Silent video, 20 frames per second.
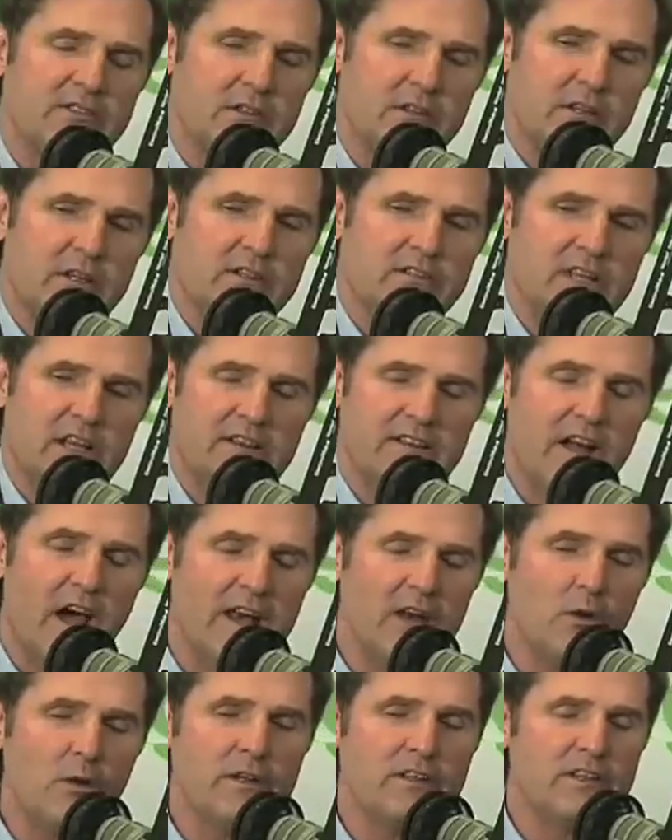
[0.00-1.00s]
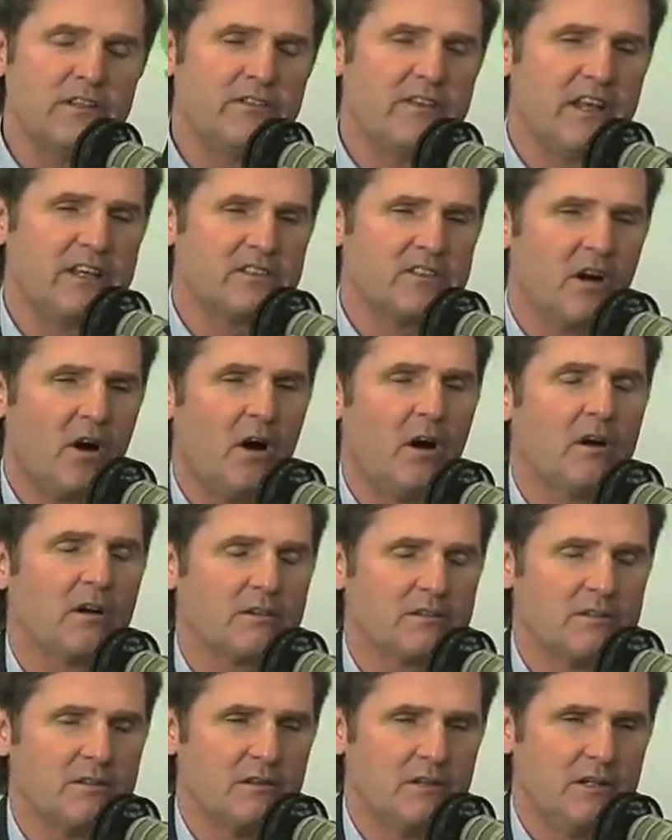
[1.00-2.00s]
you this. It, not mm-hmm. only did they
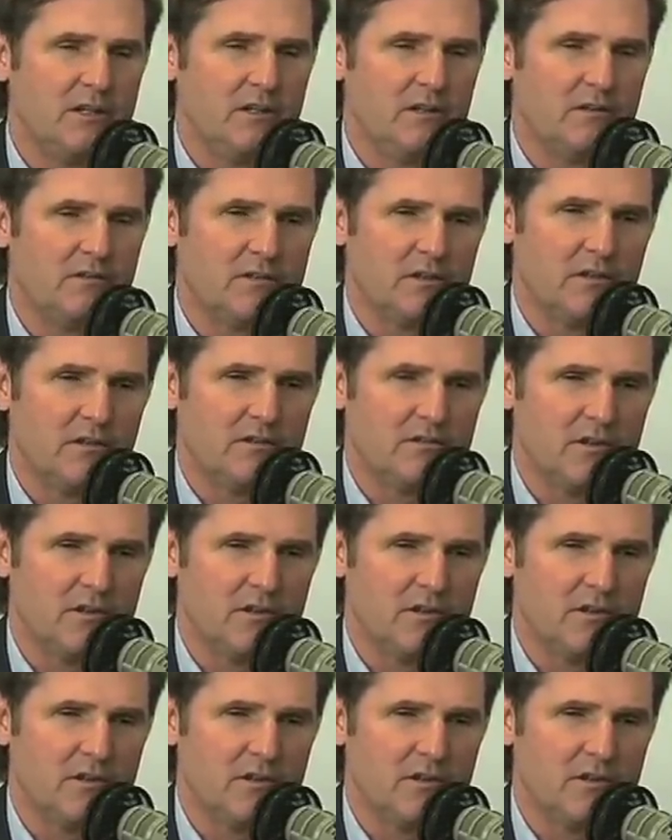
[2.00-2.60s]
talk to the to,